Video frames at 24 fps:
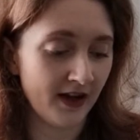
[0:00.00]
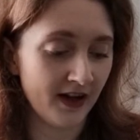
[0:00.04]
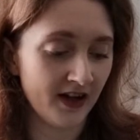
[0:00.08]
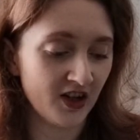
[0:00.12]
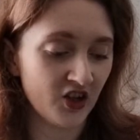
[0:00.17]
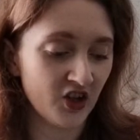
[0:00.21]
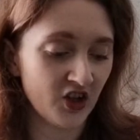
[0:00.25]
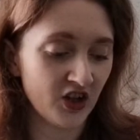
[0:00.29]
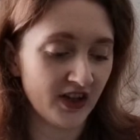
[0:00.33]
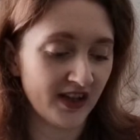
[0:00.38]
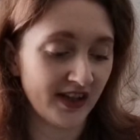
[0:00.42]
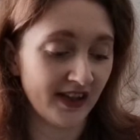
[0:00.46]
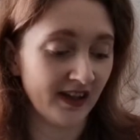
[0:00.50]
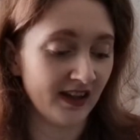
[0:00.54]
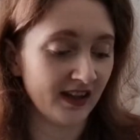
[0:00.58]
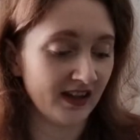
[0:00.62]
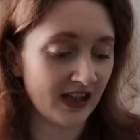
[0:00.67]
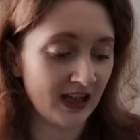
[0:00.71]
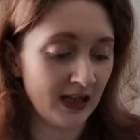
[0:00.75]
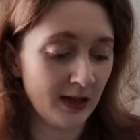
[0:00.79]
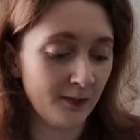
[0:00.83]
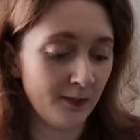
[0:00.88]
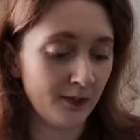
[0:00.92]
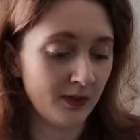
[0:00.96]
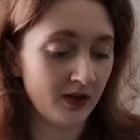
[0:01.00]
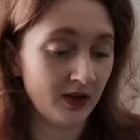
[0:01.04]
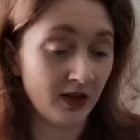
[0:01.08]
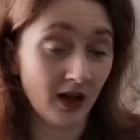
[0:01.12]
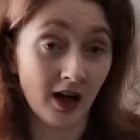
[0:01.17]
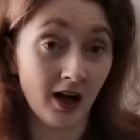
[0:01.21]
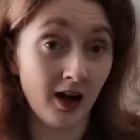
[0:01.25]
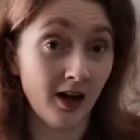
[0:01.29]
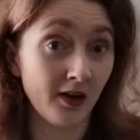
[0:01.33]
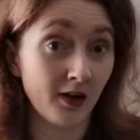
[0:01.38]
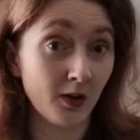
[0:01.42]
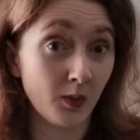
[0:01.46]
vanishes in the deep,
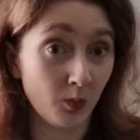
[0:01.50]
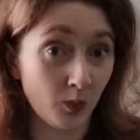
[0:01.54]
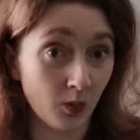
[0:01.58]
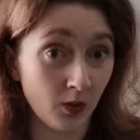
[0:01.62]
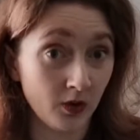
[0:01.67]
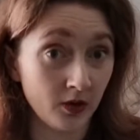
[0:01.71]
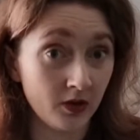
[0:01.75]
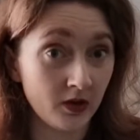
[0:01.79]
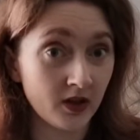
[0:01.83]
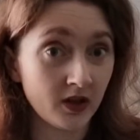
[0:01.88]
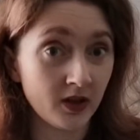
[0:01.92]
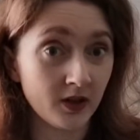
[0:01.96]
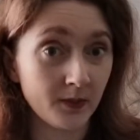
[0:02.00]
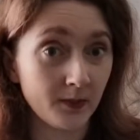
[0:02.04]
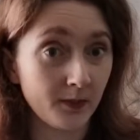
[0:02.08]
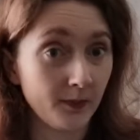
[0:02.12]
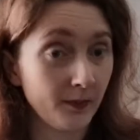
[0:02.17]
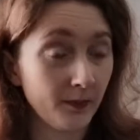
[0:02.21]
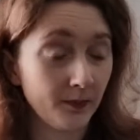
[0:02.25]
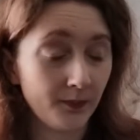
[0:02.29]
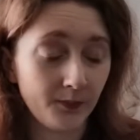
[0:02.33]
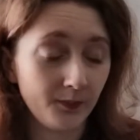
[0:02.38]
dark woods.